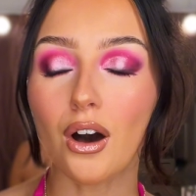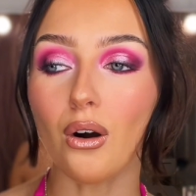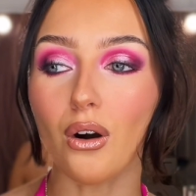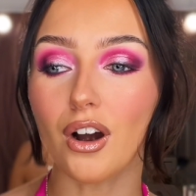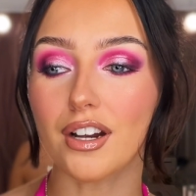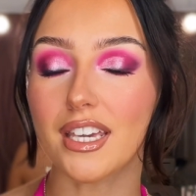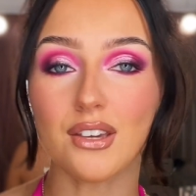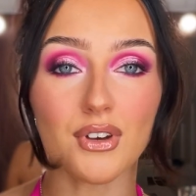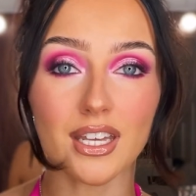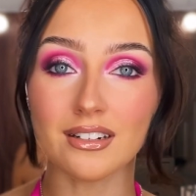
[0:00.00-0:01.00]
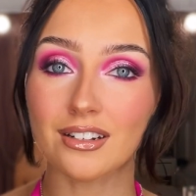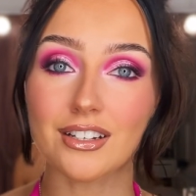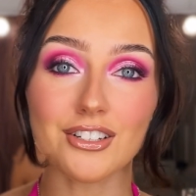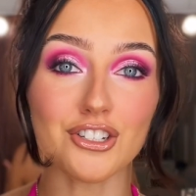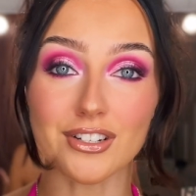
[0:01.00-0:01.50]
or even
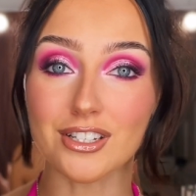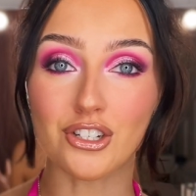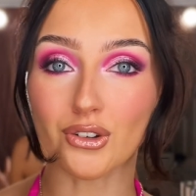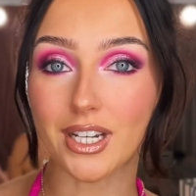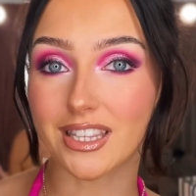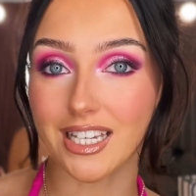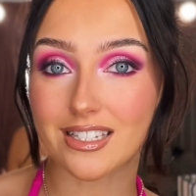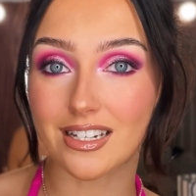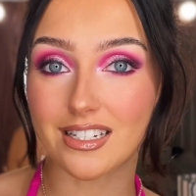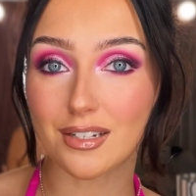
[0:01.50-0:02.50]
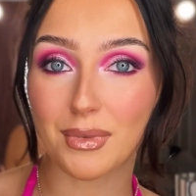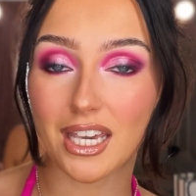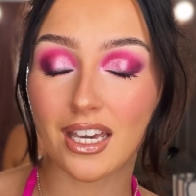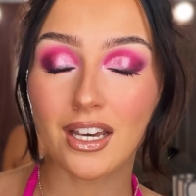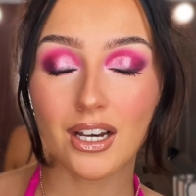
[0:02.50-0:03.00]
just enjoyed listening to
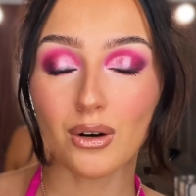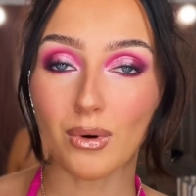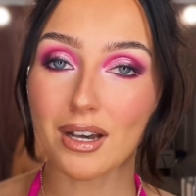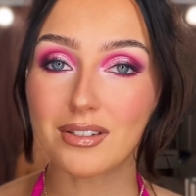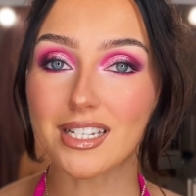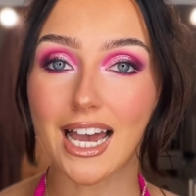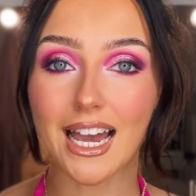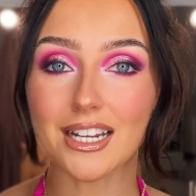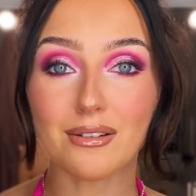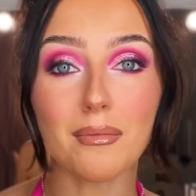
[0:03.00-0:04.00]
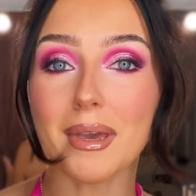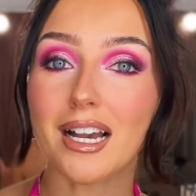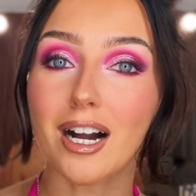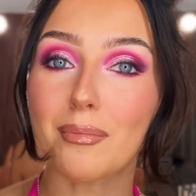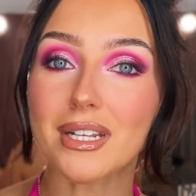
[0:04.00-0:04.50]
me whilst I did my
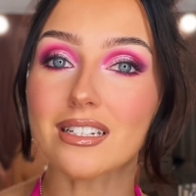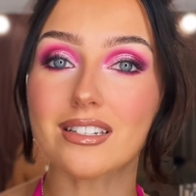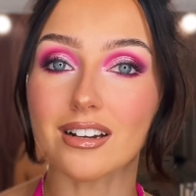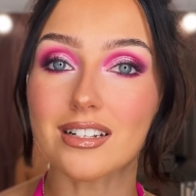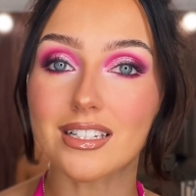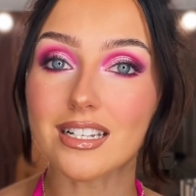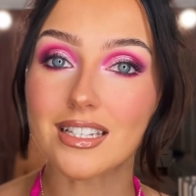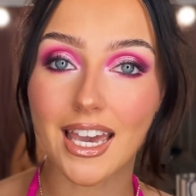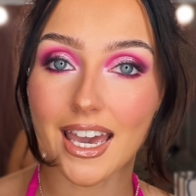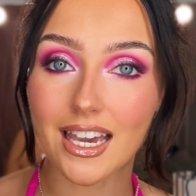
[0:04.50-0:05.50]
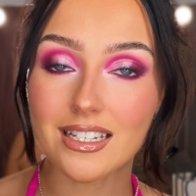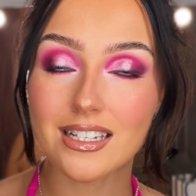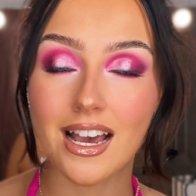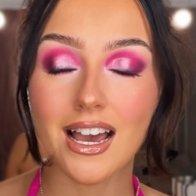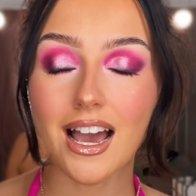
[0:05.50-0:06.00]
makeup and discussed this case.
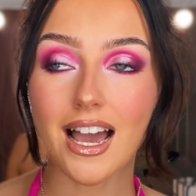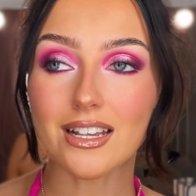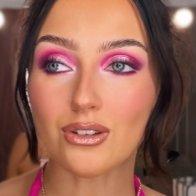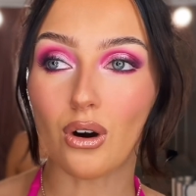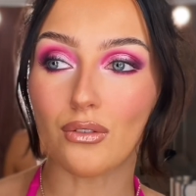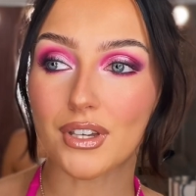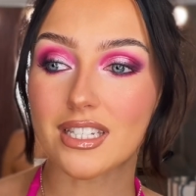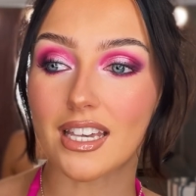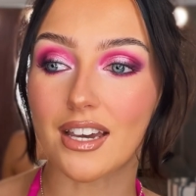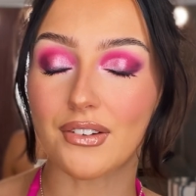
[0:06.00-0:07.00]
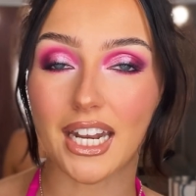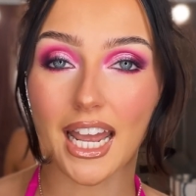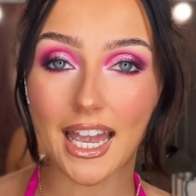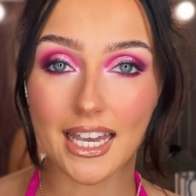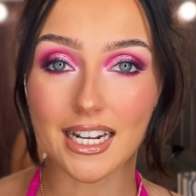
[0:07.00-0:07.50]
It's obviously a very
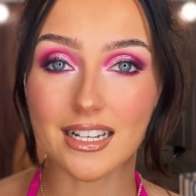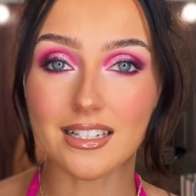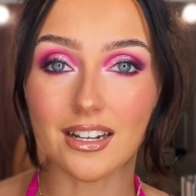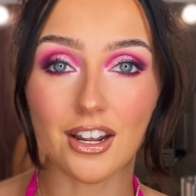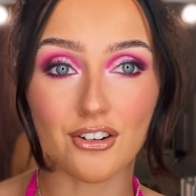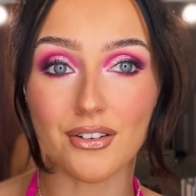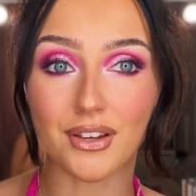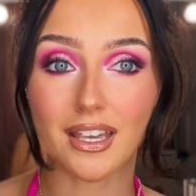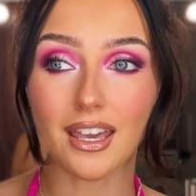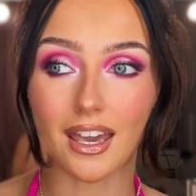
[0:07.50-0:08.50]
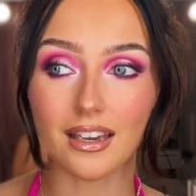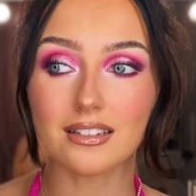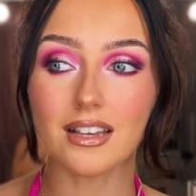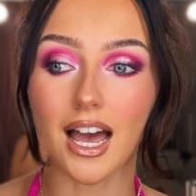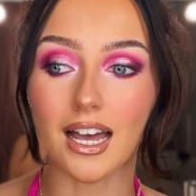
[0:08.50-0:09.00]
heinous and horrific
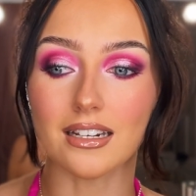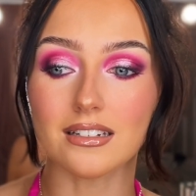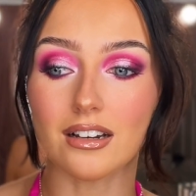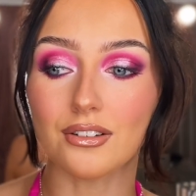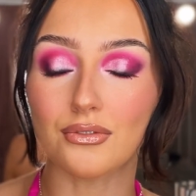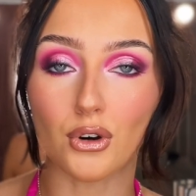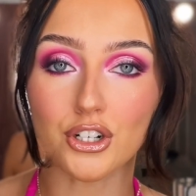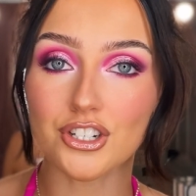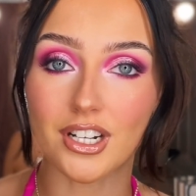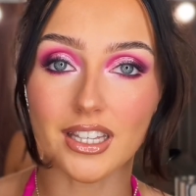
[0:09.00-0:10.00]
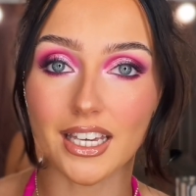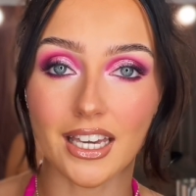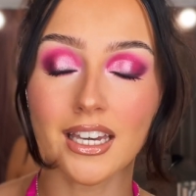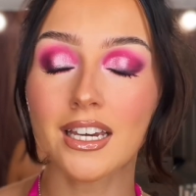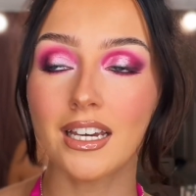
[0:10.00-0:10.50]
case and
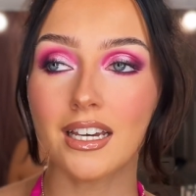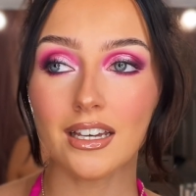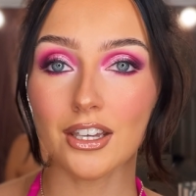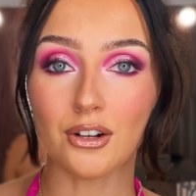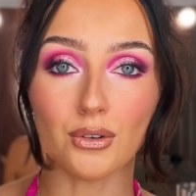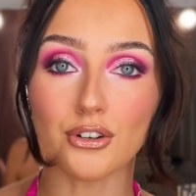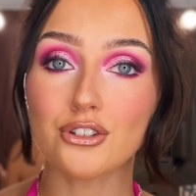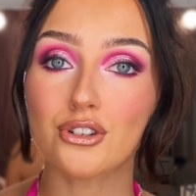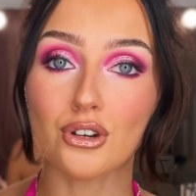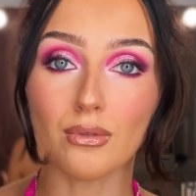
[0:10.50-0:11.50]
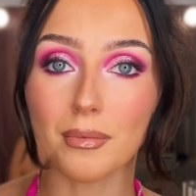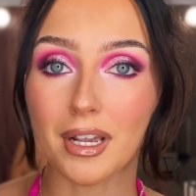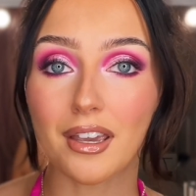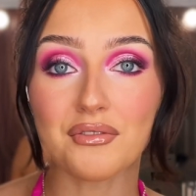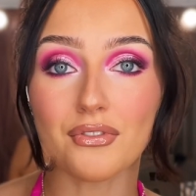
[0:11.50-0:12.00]
unfortunately you know, there's two
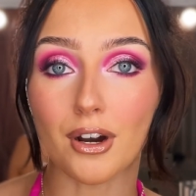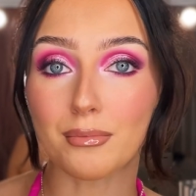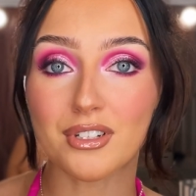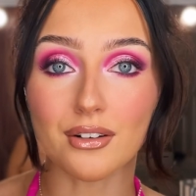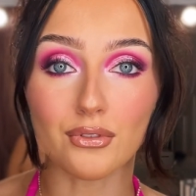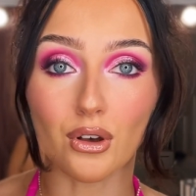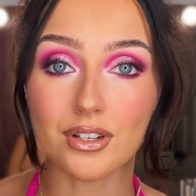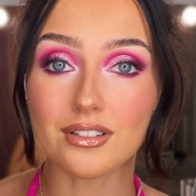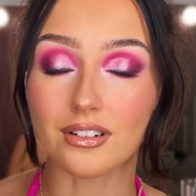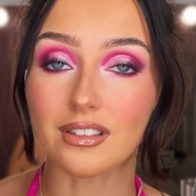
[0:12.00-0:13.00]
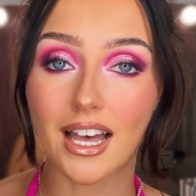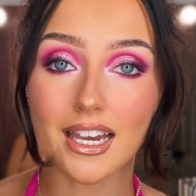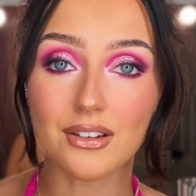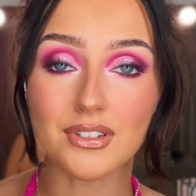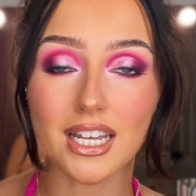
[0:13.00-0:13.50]
women confirmed to have lost their
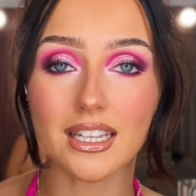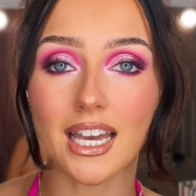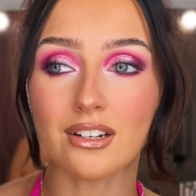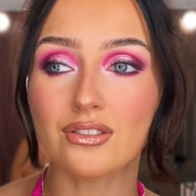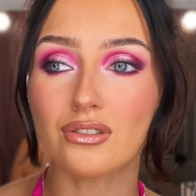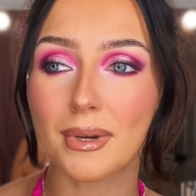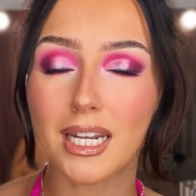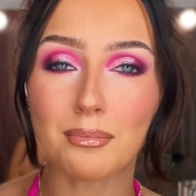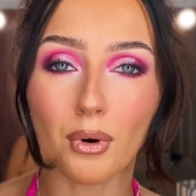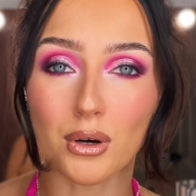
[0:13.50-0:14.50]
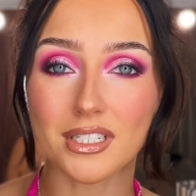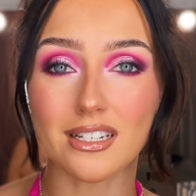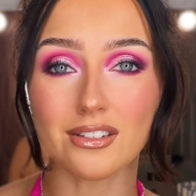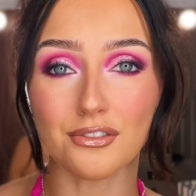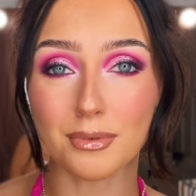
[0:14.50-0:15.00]
lives and then so many
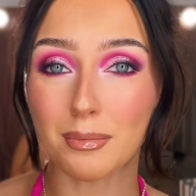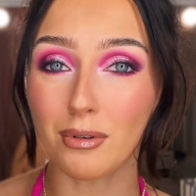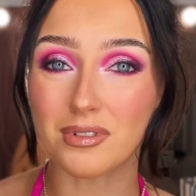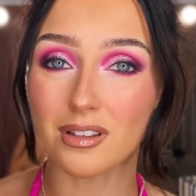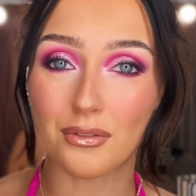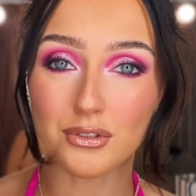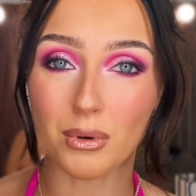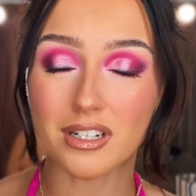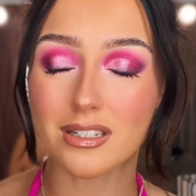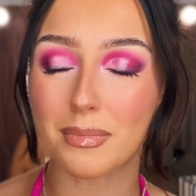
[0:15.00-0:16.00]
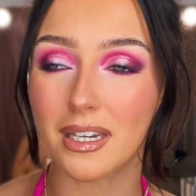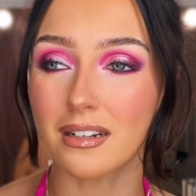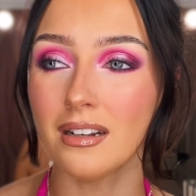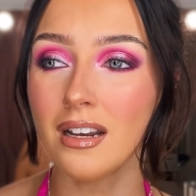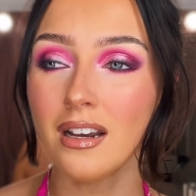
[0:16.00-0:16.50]
bodies of people's loved ones
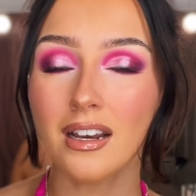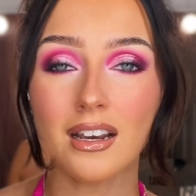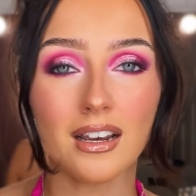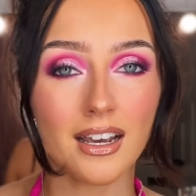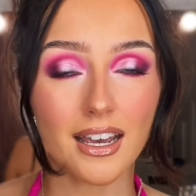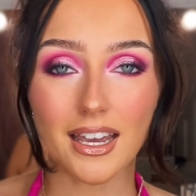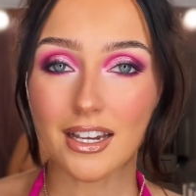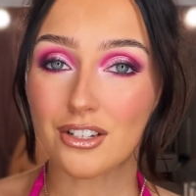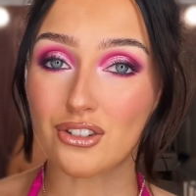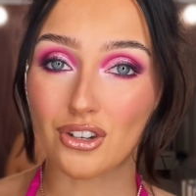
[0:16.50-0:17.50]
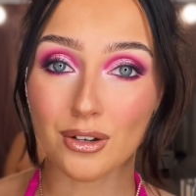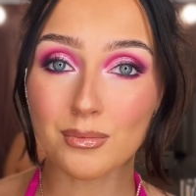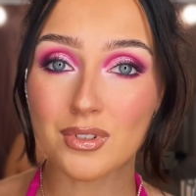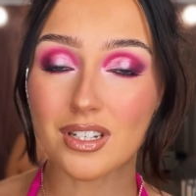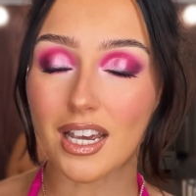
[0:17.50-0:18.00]
being
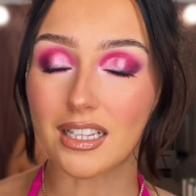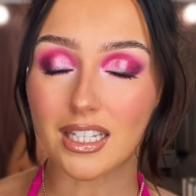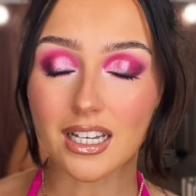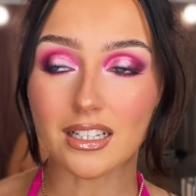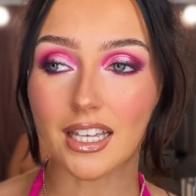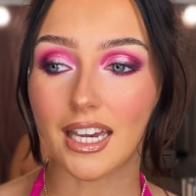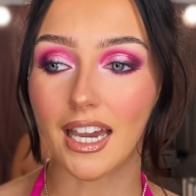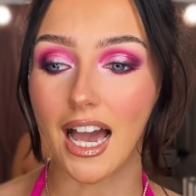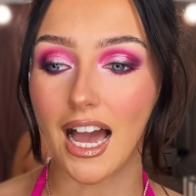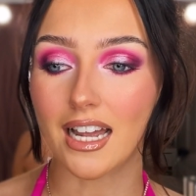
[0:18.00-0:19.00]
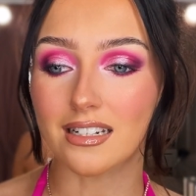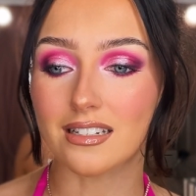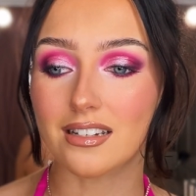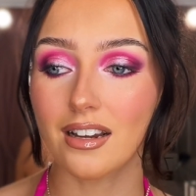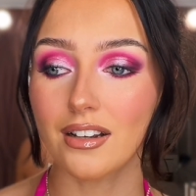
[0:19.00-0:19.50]
exhumed illegally
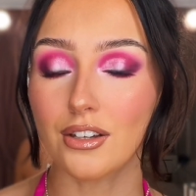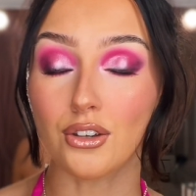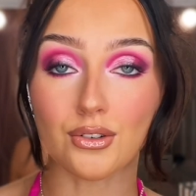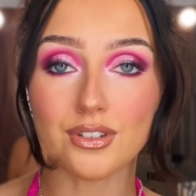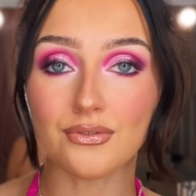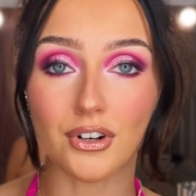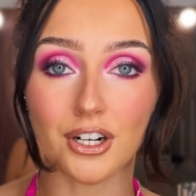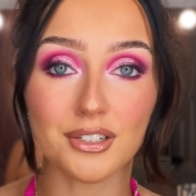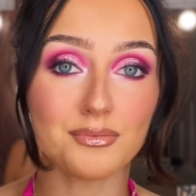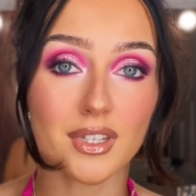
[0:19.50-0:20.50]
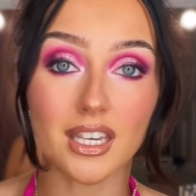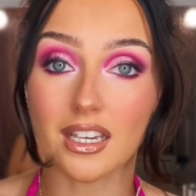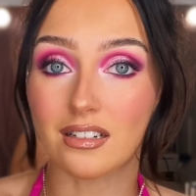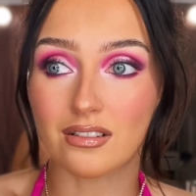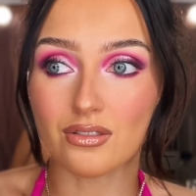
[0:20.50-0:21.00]
and used for
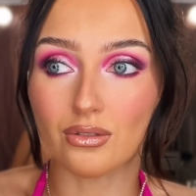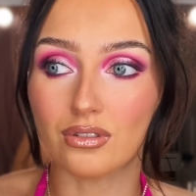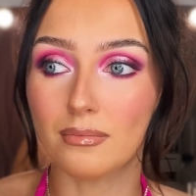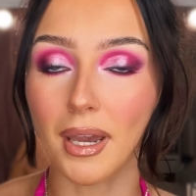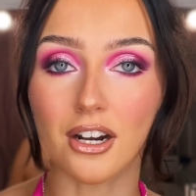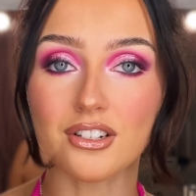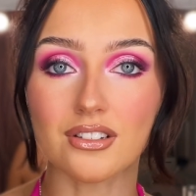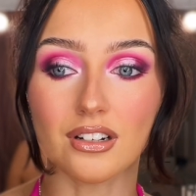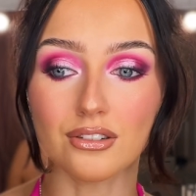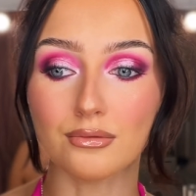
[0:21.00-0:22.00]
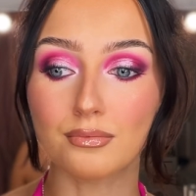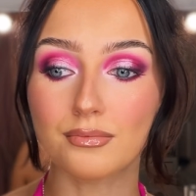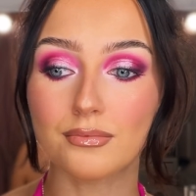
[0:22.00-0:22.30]
Gein's own personal